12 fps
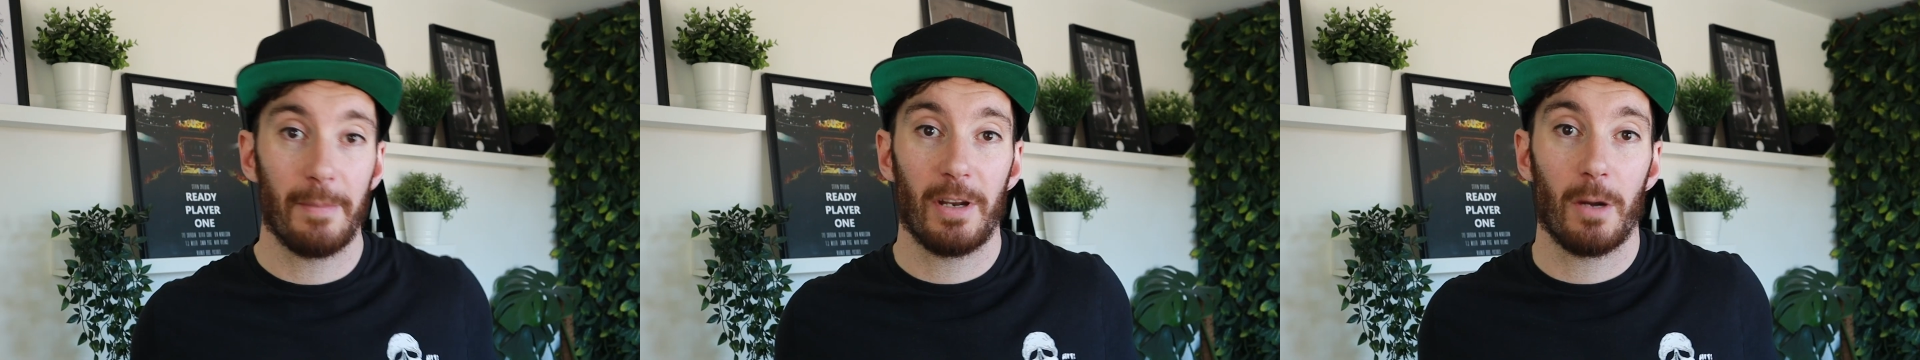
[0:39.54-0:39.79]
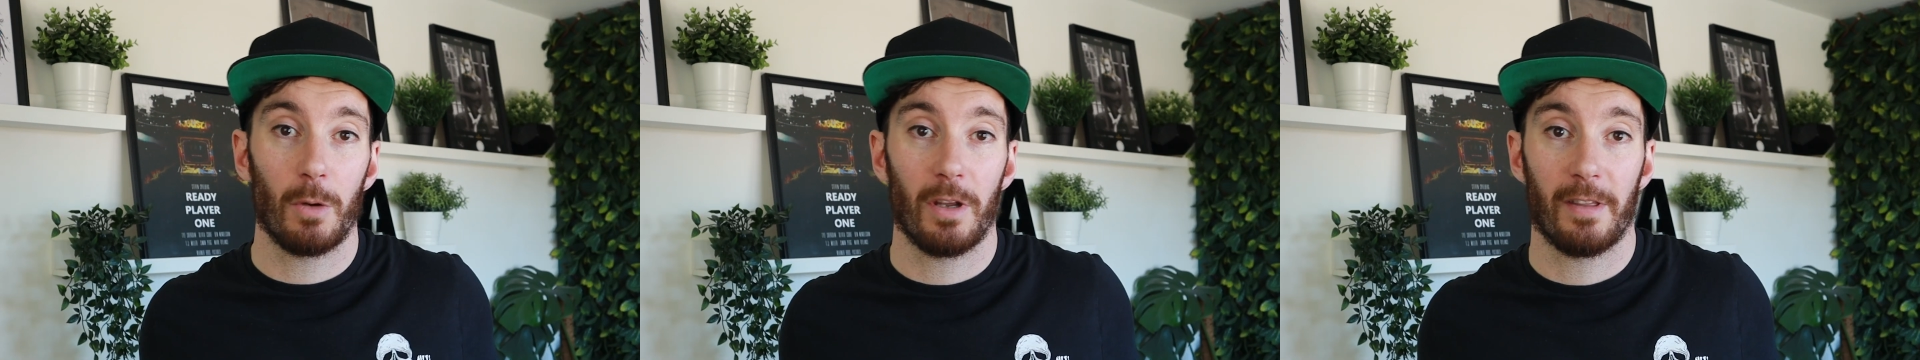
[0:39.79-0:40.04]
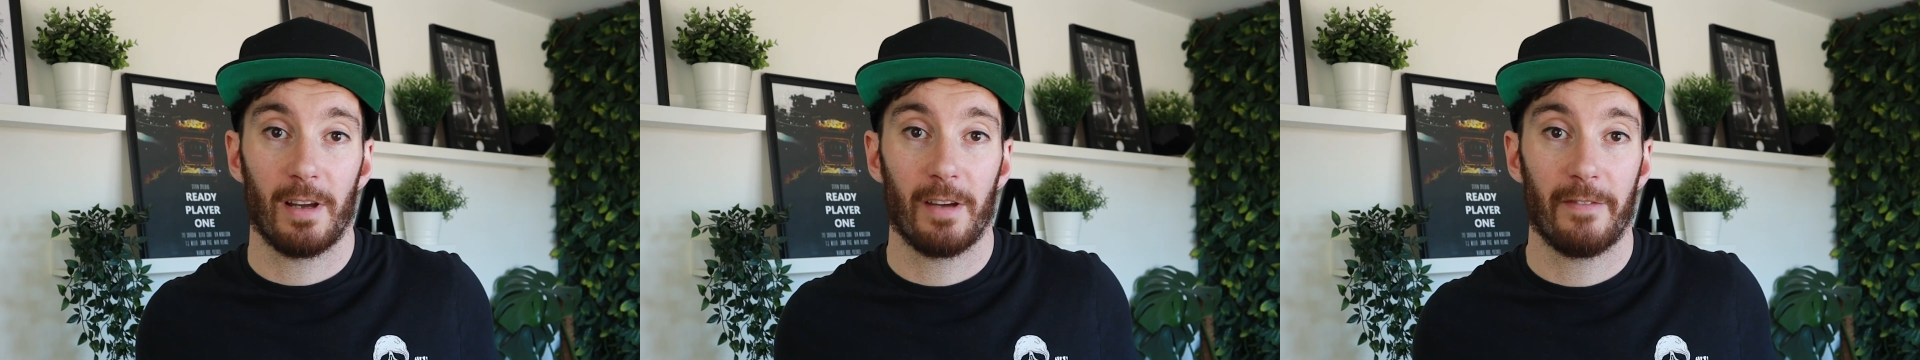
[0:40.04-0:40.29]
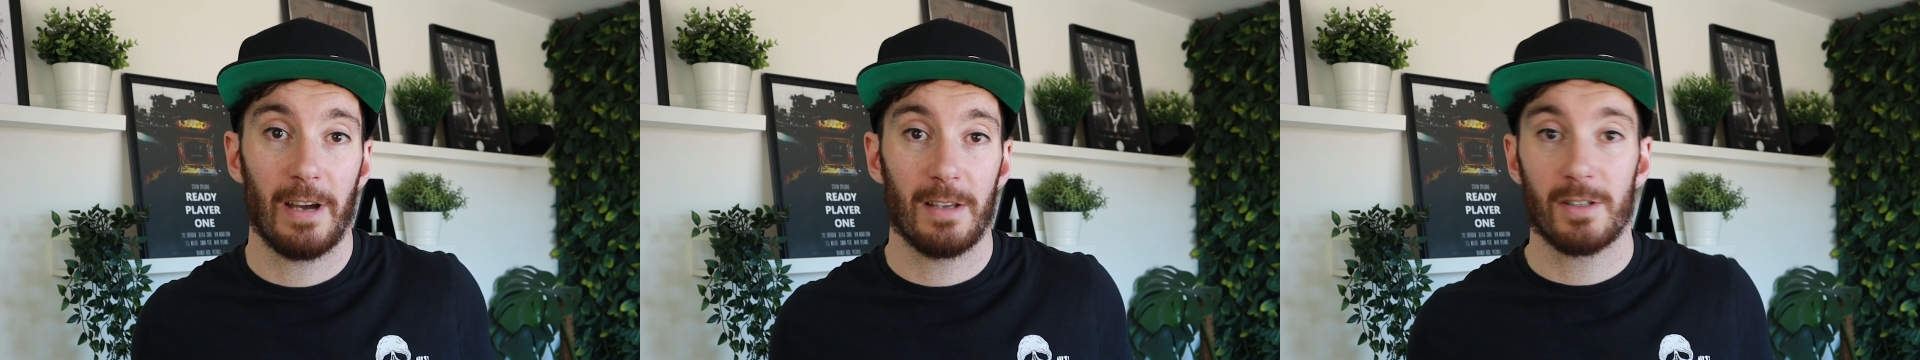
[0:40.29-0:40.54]
let me know what you think
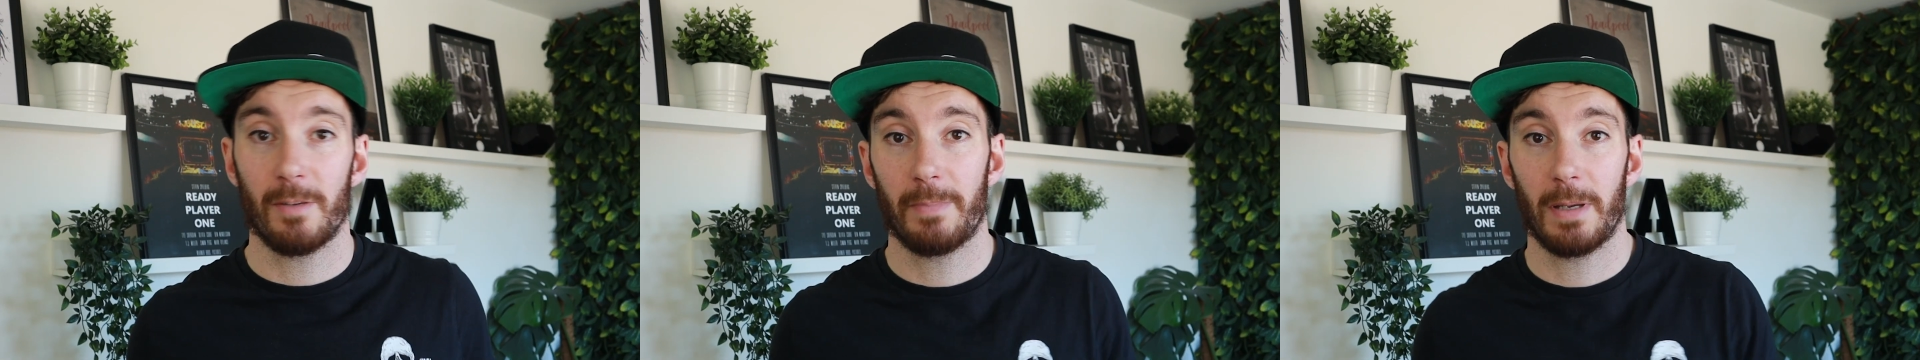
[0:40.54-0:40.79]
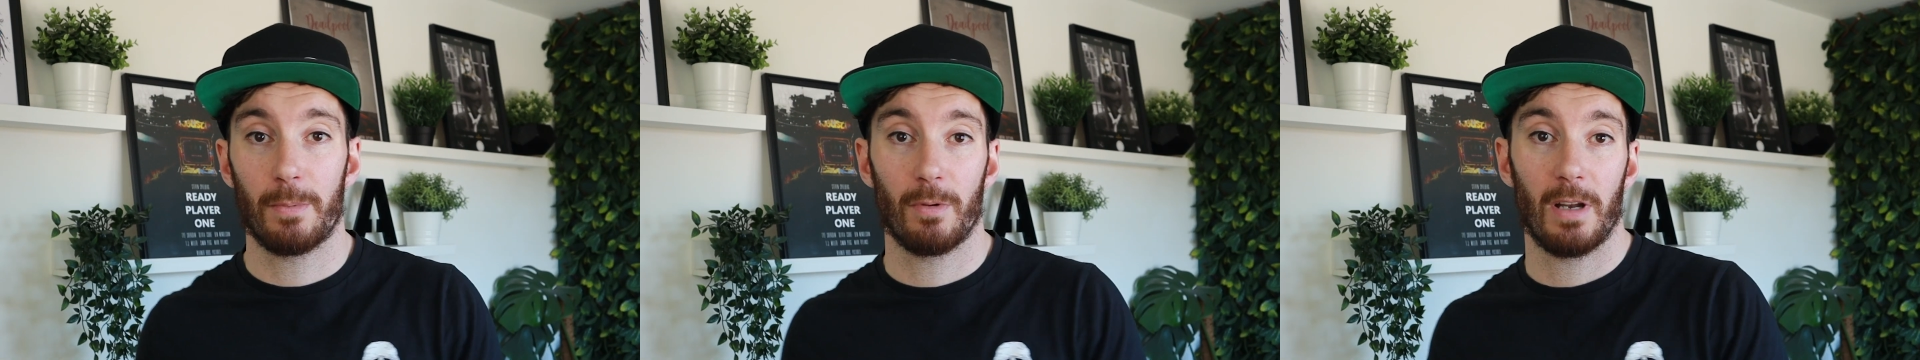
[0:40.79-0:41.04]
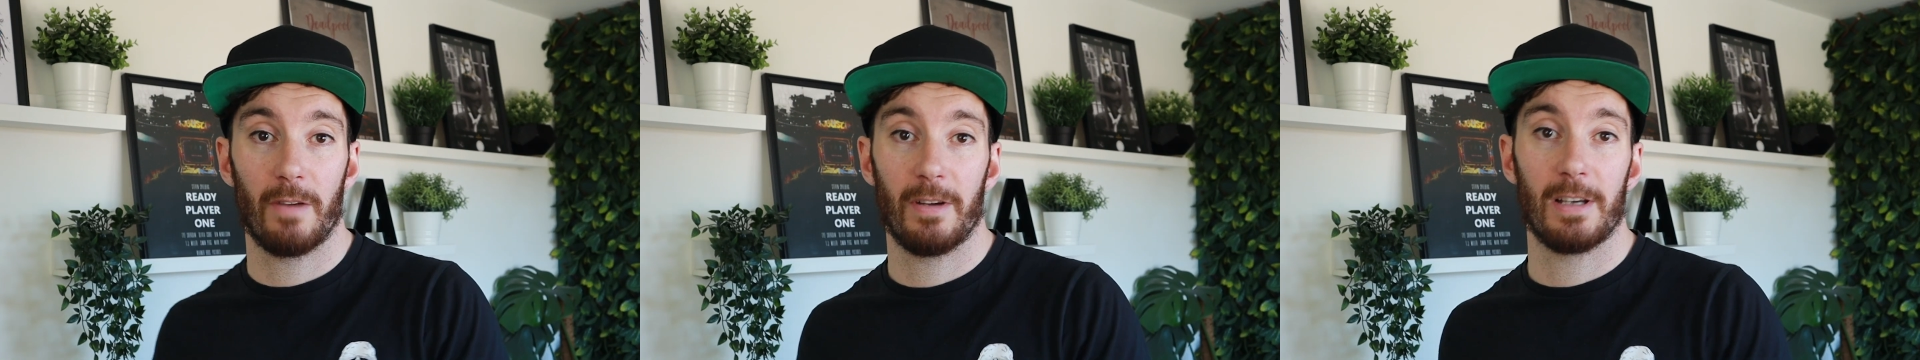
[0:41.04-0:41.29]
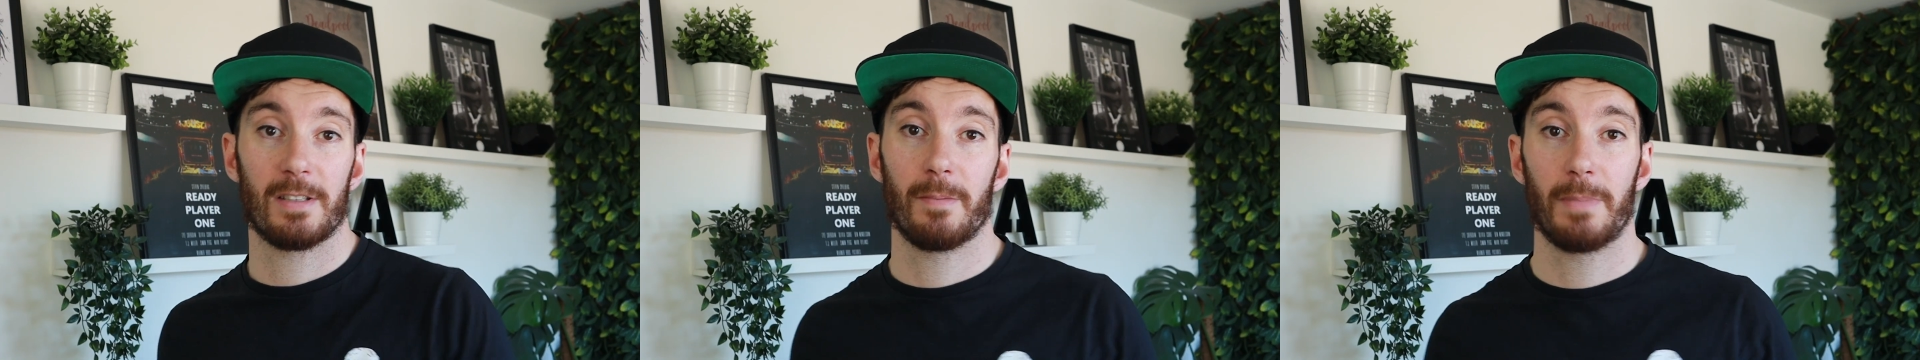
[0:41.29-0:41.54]
of it. Some people love
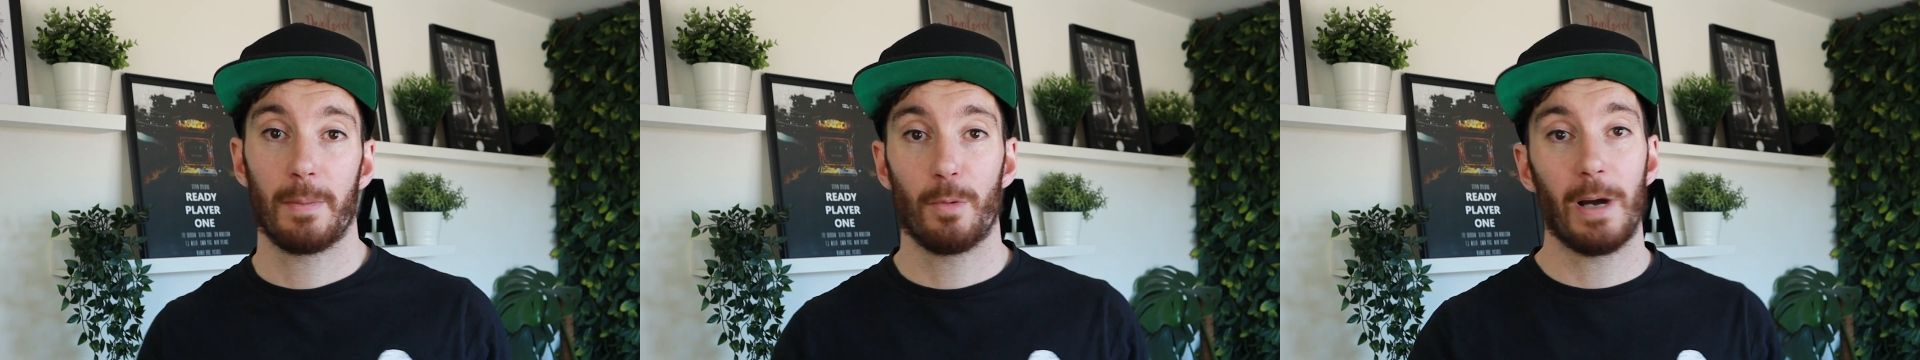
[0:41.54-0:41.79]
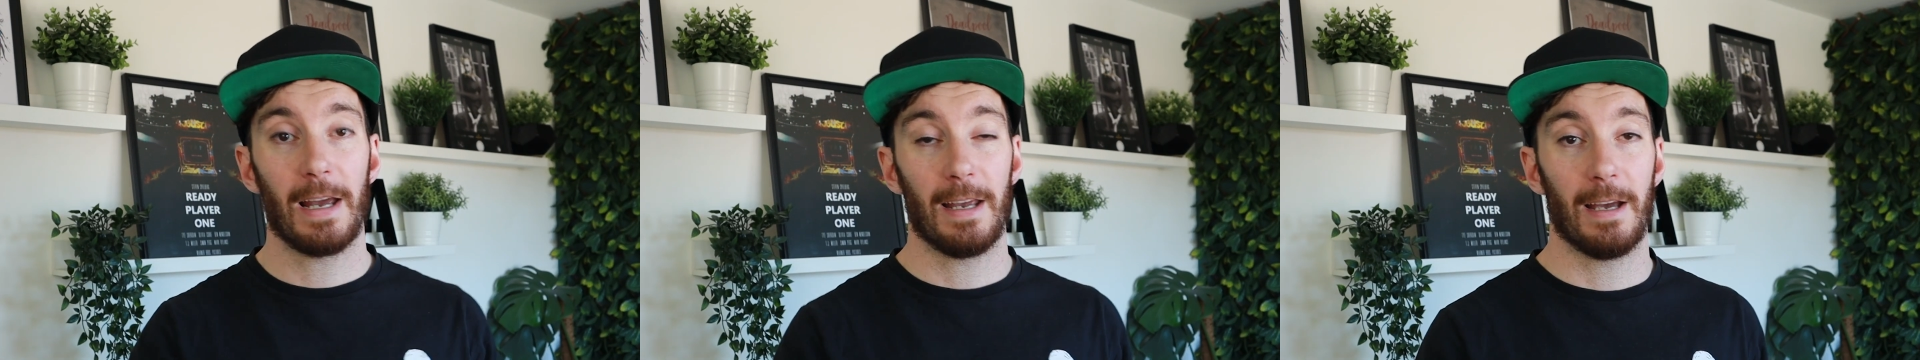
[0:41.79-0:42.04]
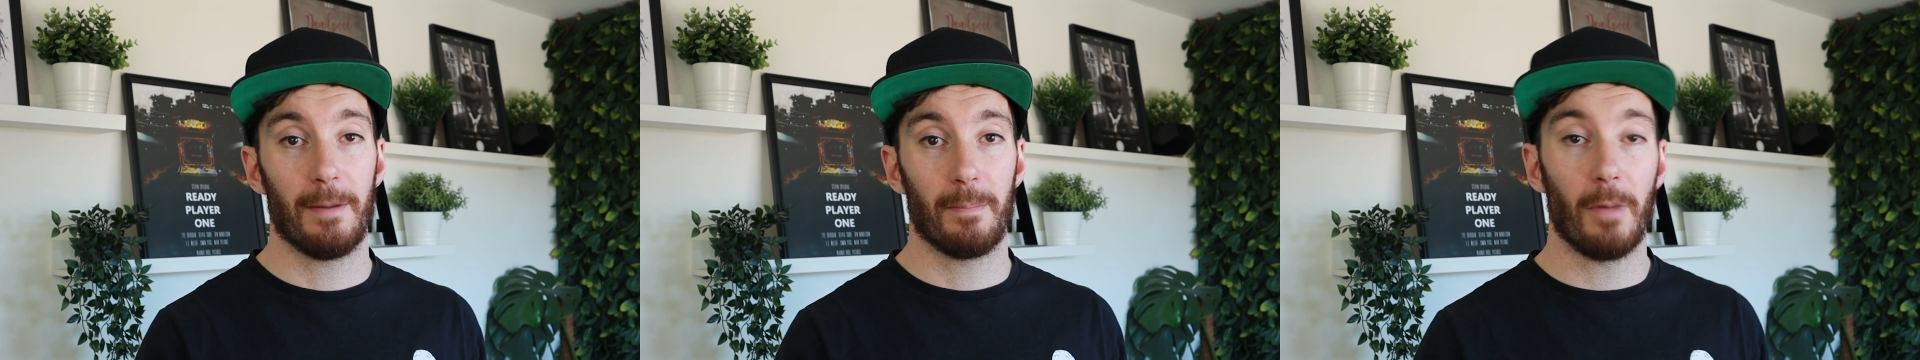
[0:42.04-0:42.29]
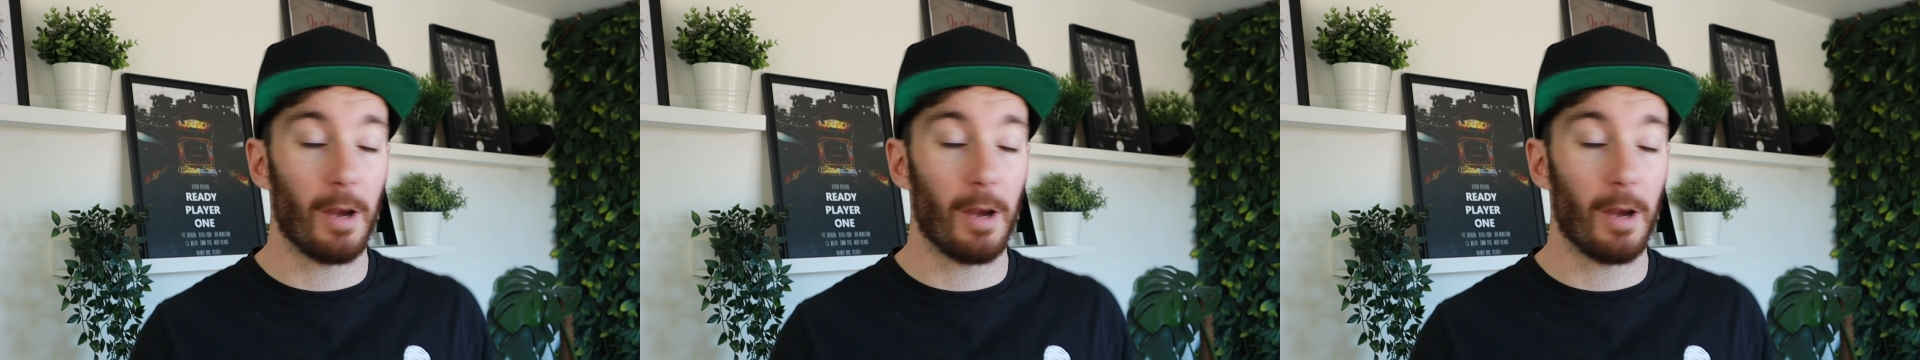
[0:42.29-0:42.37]
it, some people hate it.